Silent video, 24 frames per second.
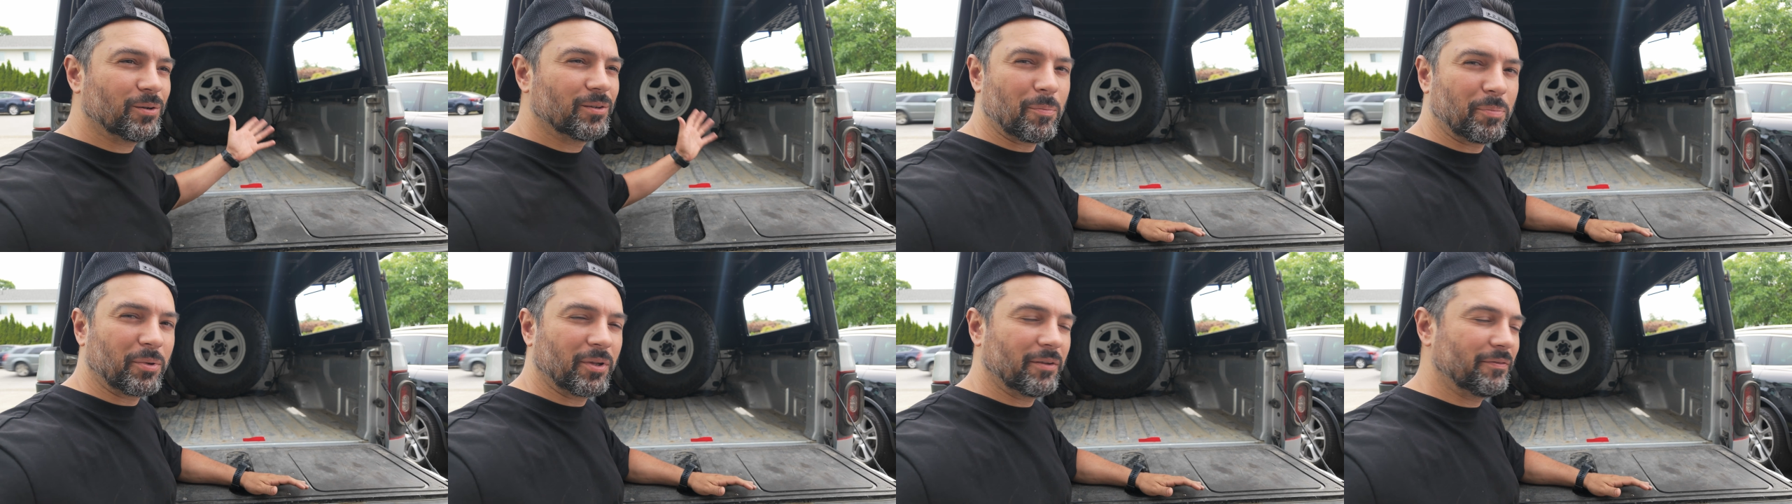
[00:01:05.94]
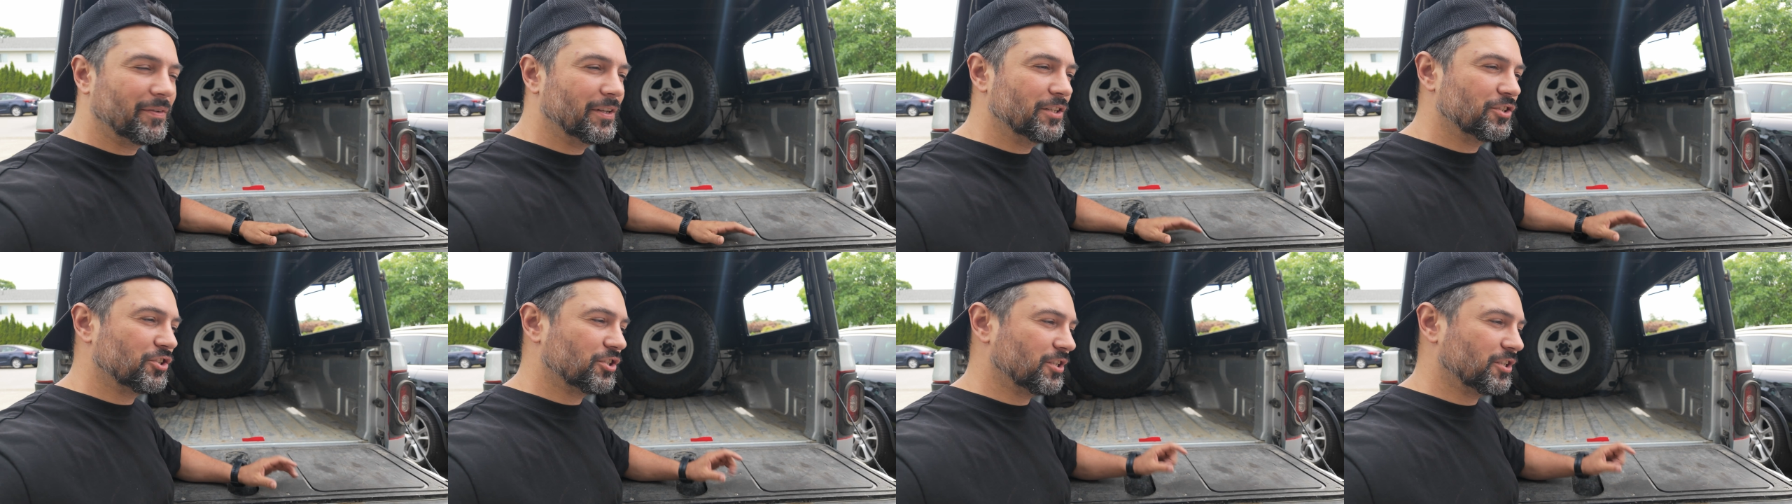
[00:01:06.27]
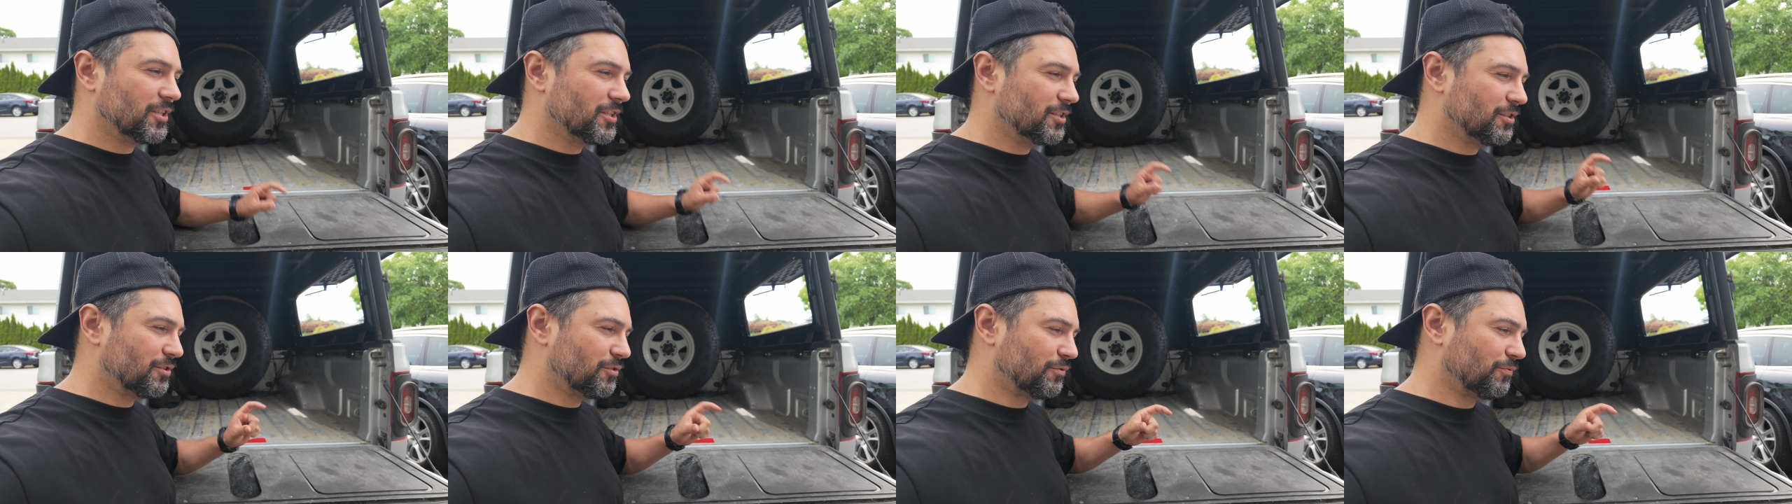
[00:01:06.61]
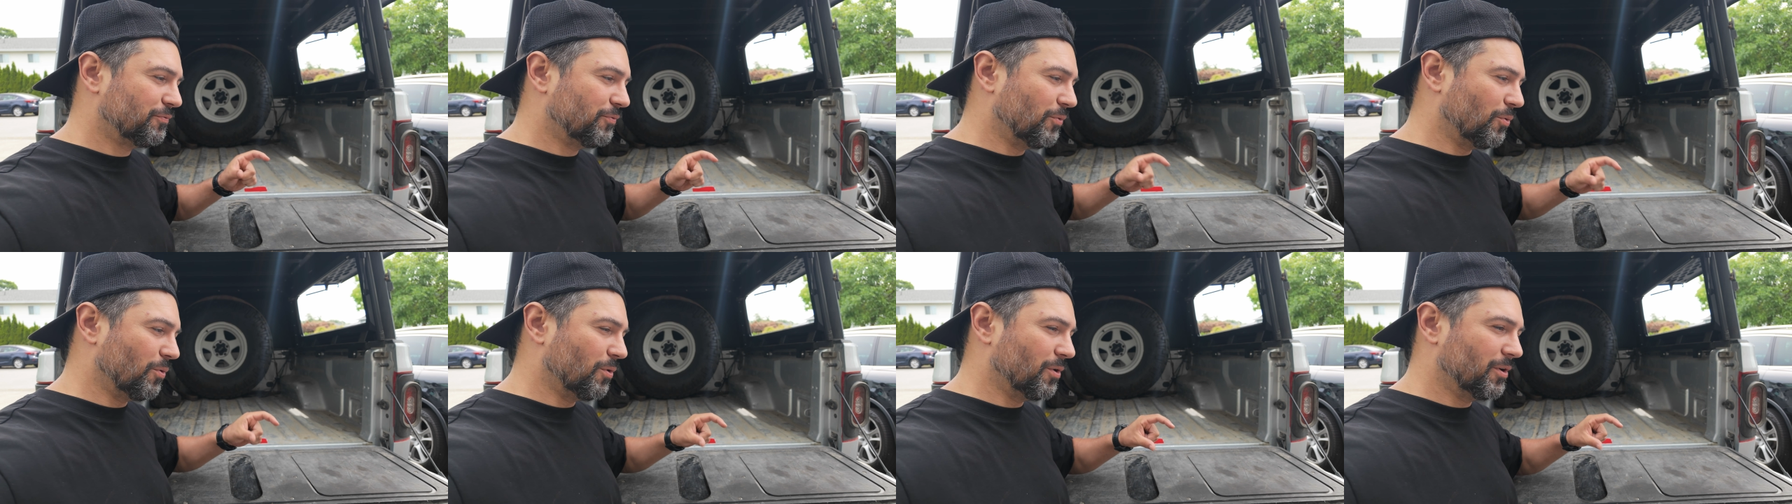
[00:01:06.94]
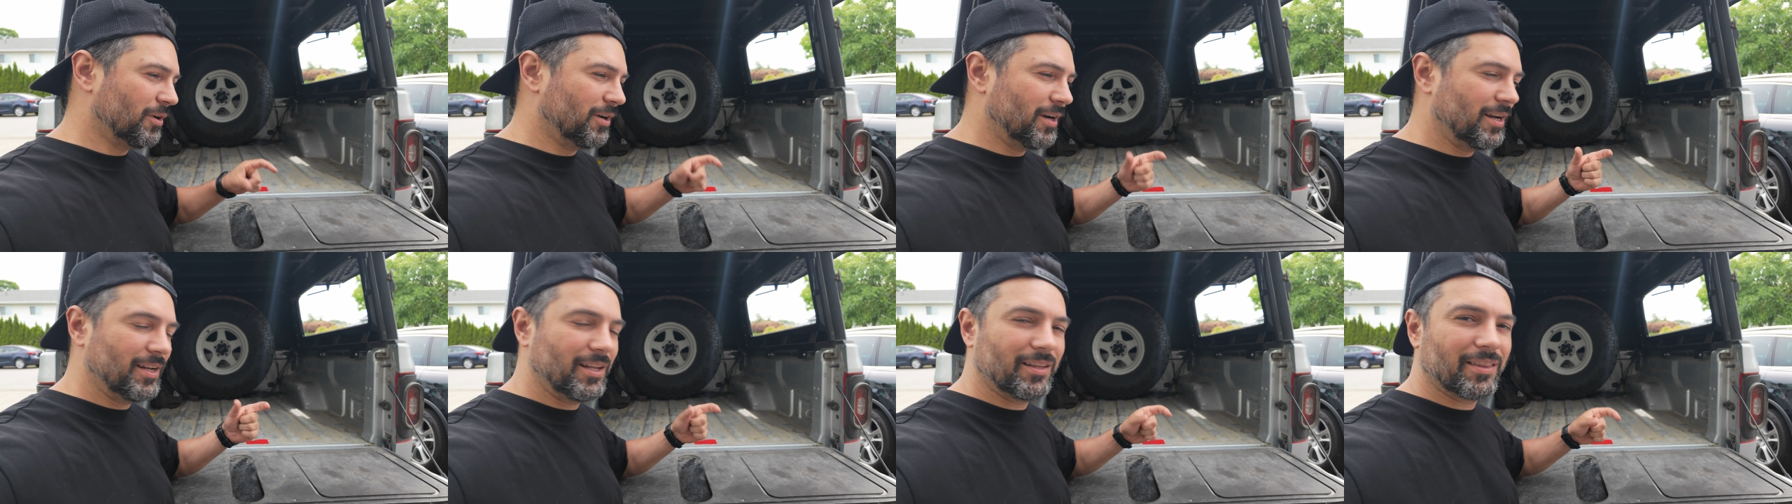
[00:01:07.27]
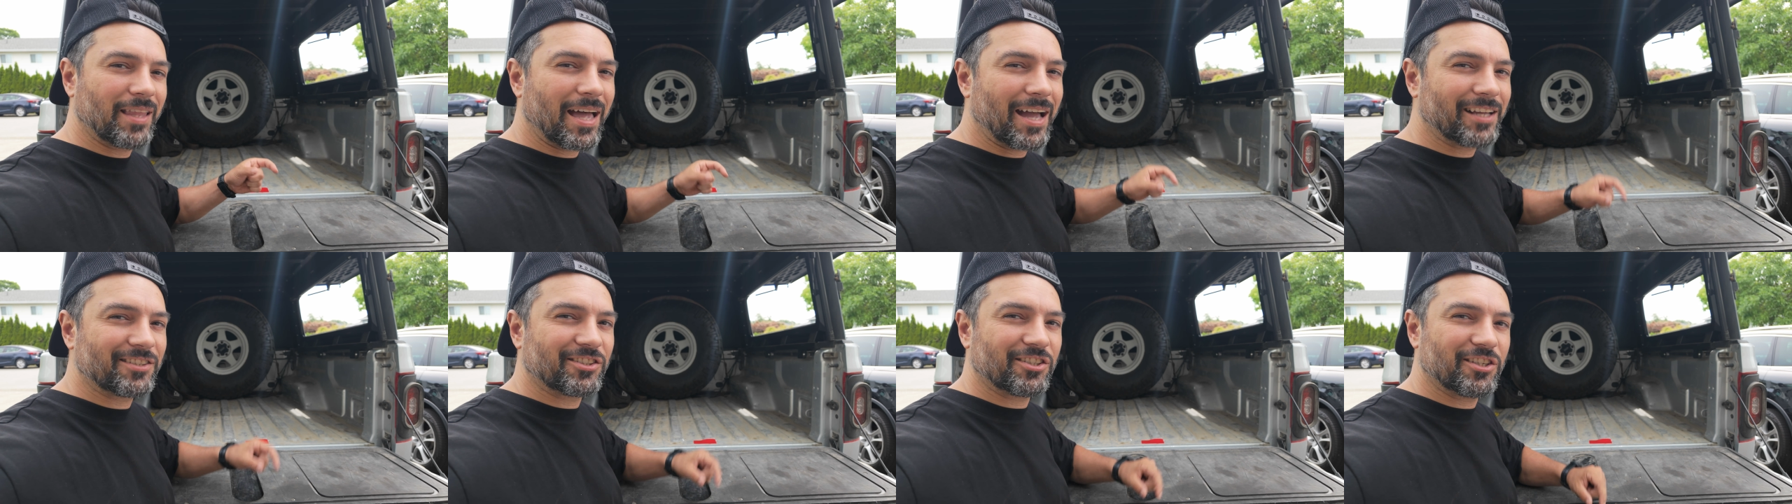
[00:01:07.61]
a couple of inches for any
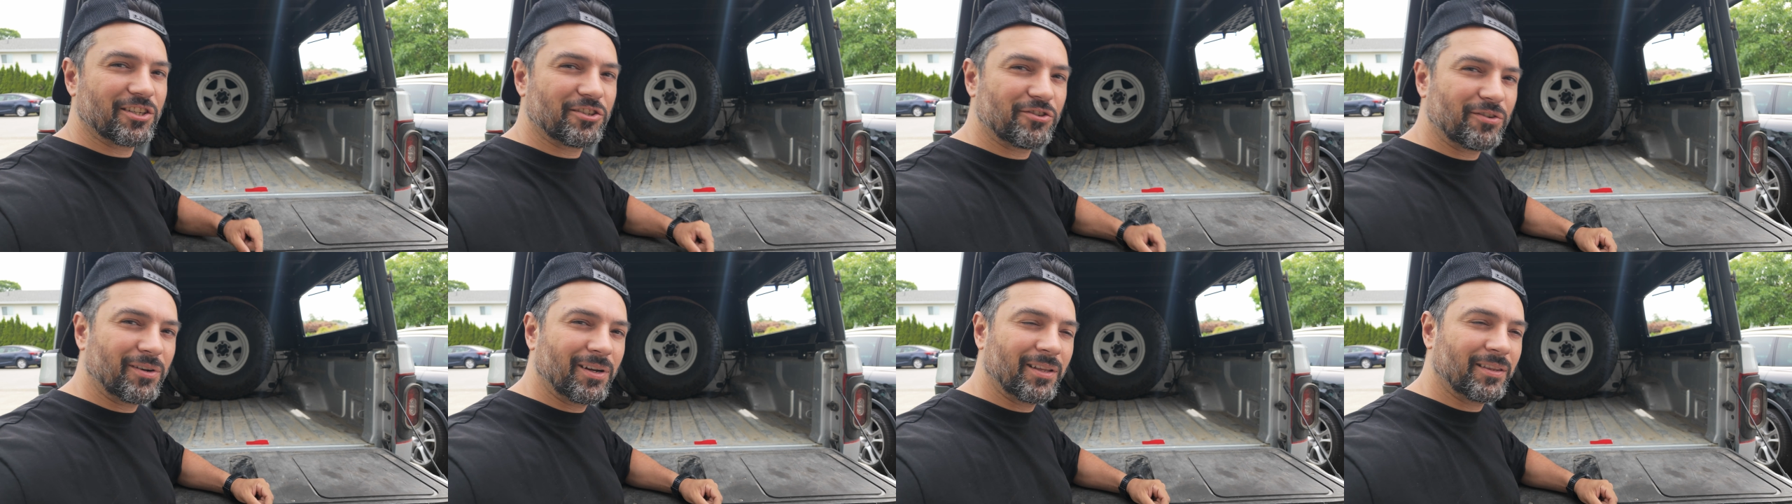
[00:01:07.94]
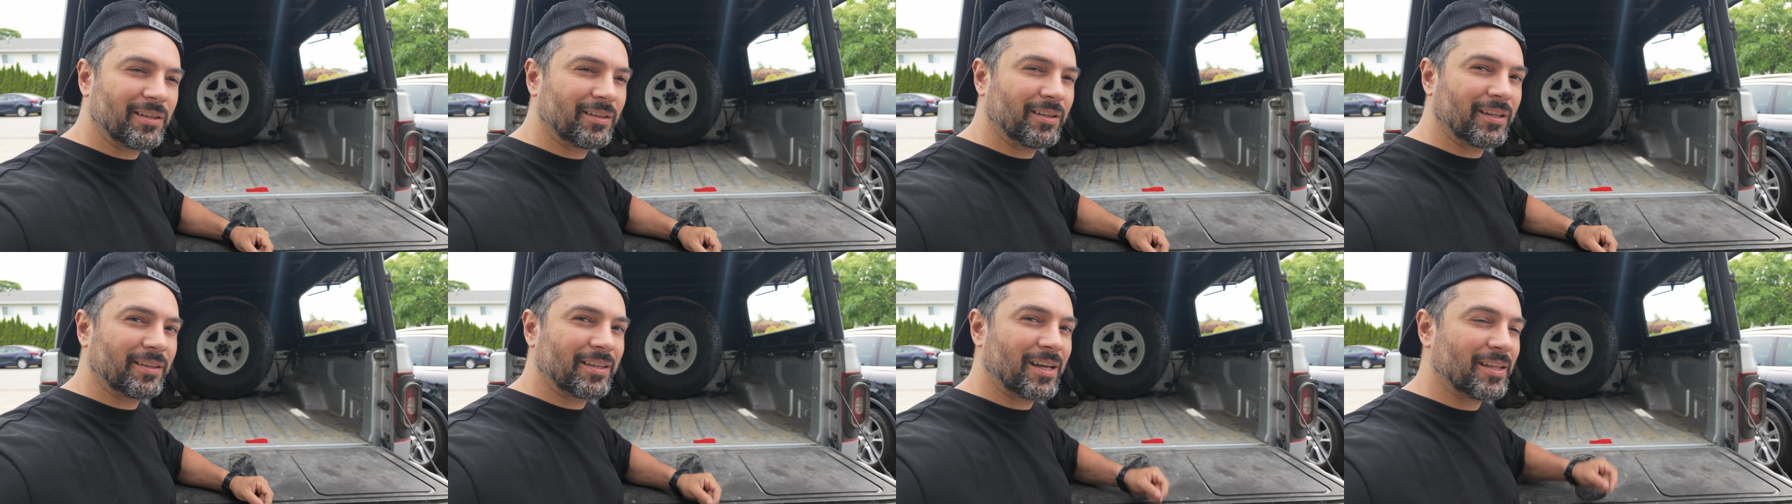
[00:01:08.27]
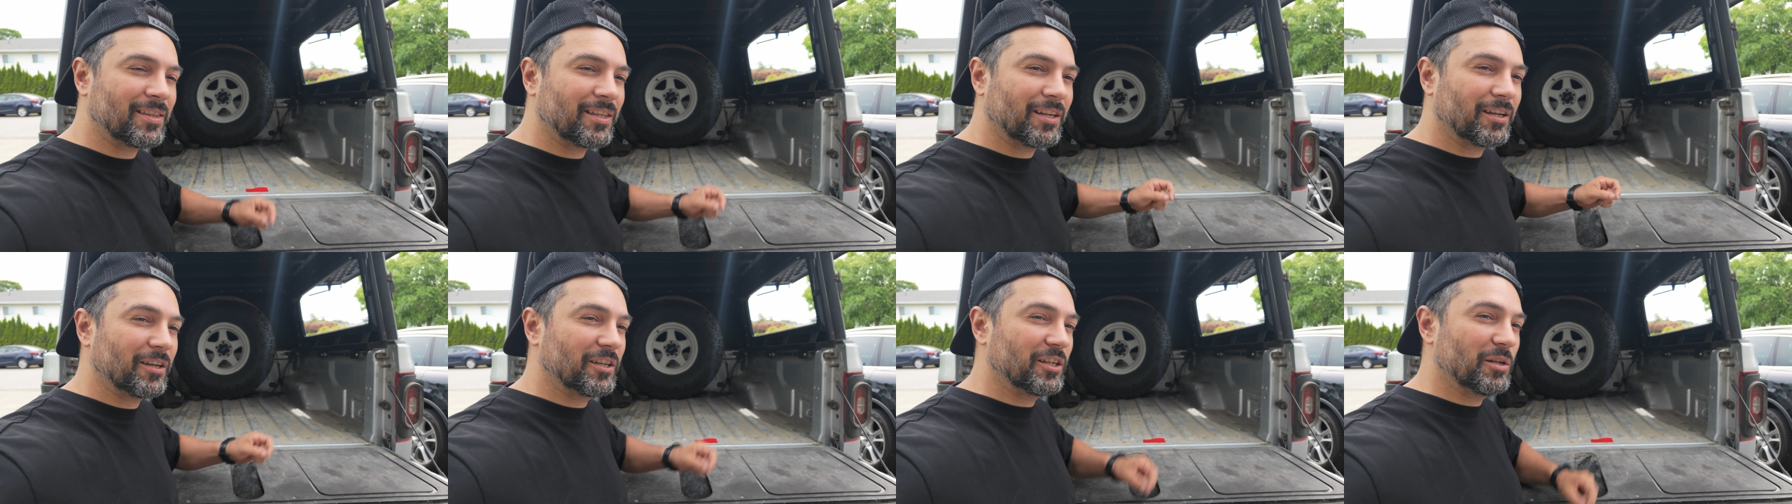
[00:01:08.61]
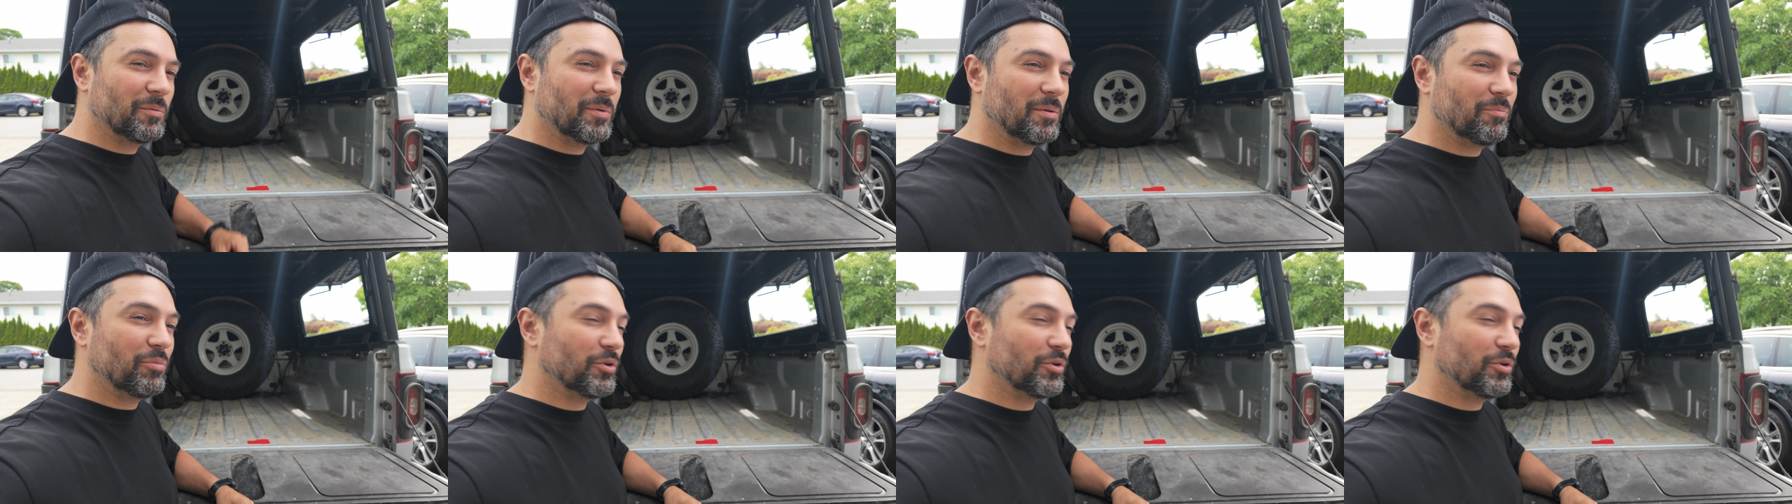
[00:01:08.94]
latches or anything like that I'm gonna be